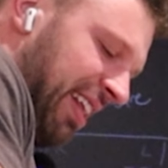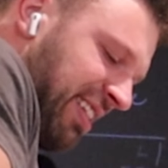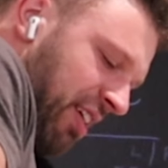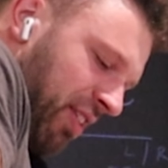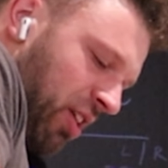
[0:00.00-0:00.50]
let's
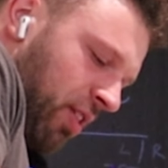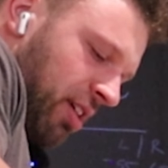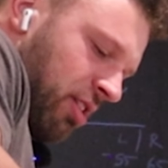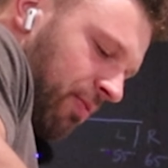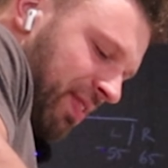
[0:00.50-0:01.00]
see if we can do
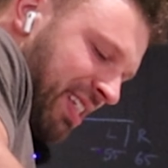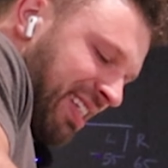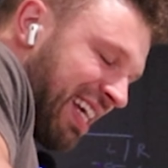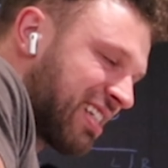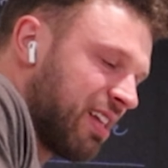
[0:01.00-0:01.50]
this.
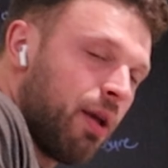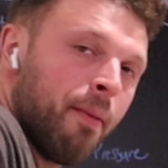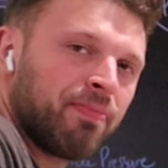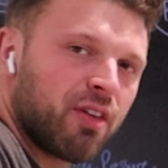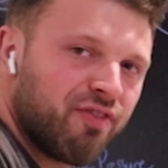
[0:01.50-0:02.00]

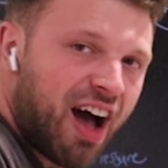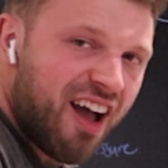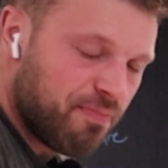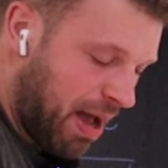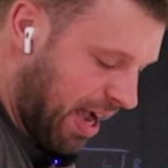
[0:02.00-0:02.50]

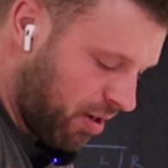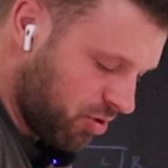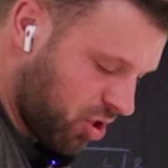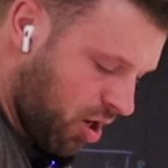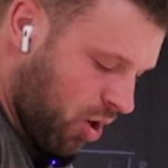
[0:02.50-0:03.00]
65
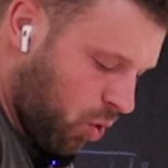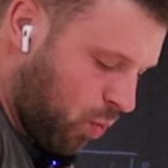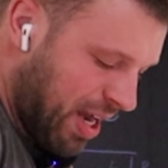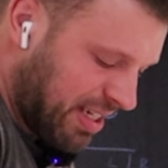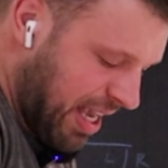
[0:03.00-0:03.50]
pounds,
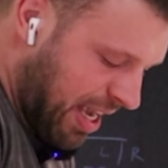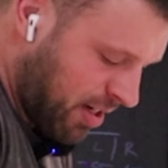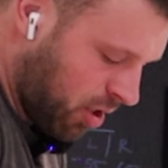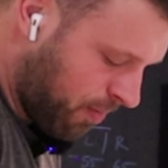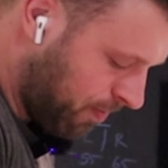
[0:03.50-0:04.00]
right hand.